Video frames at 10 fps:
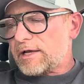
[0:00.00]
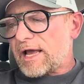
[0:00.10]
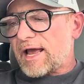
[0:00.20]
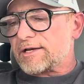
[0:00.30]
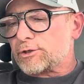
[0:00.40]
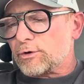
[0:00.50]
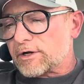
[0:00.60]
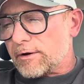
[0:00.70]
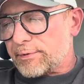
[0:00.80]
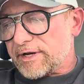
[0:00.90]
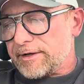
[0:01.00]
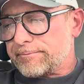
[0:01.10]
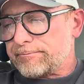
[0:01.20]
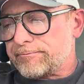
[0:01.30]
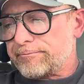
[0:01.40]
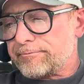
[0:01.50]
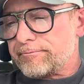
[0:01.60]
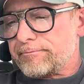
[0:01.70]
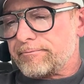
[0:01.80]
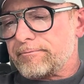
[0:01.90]
and to a company.
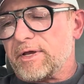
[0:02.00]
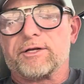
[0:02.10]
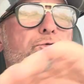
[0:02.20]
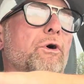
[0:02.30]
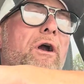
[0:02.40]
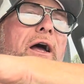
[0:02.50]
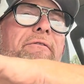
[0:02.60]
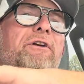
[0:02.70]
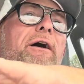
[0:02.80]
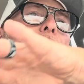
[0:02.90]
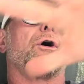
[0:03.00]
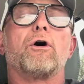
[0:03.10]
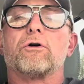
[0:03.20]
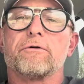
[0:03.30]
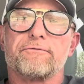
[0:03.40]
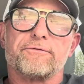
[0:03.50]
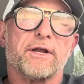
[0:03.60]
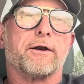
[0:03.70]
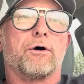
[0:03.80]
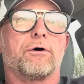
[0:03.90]
It is where I have gotten
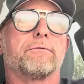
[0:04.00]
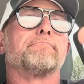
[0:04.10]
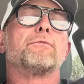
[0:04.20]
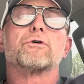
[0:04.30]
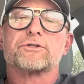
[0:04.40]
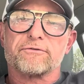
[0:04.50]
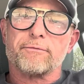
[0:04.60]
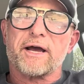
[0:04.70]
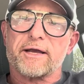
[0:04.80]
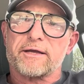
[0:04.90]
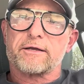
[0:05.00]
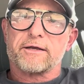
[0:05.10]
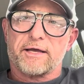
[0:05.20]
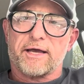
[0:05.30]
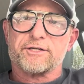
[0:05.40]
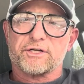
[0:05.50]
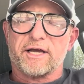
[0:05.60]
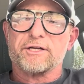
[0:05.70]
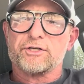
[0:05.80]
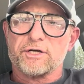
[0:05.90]
most of my
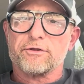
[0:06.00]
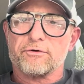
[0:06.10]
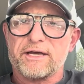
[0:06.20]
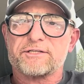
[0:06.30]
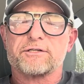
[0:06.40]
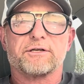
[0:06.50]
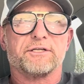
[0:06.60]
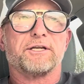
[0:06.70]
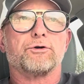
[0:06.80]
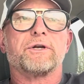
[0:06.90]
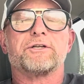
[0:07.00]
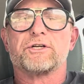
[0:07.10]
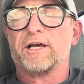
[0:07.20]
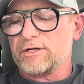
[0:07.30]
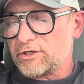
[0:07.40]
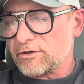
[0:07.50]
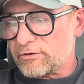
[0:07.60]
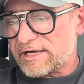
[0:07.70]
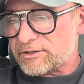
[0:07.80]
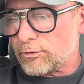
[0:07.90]
continuing education in the
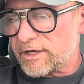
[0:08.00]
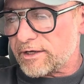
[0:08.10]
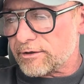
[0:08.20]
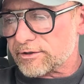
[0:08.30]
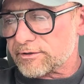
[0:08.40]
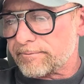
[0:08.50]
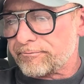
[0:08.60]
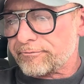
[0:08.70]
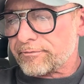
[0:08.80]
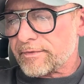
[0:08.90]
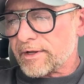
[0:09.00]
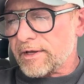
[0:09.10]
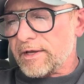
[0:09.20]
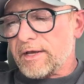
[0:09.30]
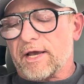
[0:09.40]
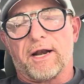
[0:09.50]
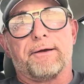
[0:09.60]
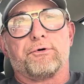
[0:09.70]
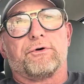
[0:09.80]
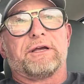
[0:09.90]
last 20 years. And I
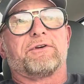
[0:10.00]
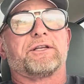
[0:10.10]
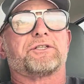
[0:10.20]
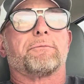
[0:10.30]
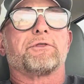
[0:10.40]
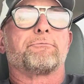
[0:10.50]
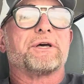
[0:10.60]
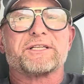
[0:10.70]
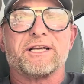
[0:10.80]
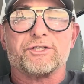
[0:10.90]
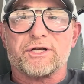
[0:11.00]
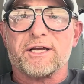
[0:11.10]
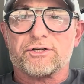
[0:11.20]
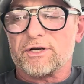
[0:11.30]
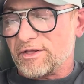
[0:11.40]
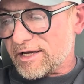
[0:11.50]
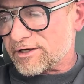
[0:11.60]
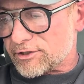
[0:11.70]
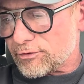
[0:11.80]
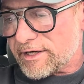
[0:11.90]
believe it is some of the best education in the
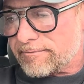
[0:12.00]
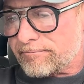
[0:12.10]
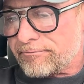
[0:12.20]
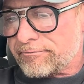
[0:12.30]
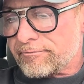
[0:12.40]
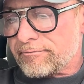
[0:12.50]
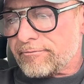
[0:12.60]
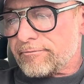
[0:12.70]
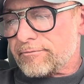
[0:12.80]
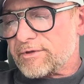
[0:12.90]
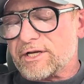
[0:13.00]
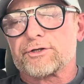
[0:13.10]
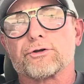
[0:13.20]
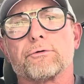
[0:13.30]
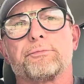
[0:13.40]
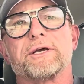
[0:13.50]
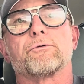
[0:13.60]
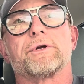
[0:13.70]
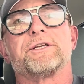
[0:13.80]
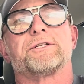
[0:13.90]
industry. These are the big
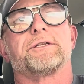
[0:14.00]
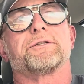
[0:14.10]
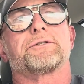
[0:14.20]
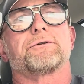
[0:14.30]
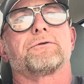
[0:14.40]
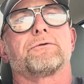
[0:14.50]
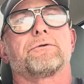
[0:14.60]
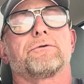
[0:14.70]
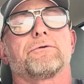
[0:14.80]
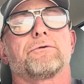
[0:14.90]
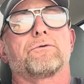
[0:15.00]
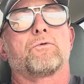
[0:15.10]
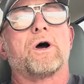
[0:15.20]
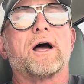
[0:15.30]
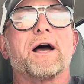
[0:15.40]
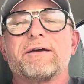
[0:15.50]
reasons why I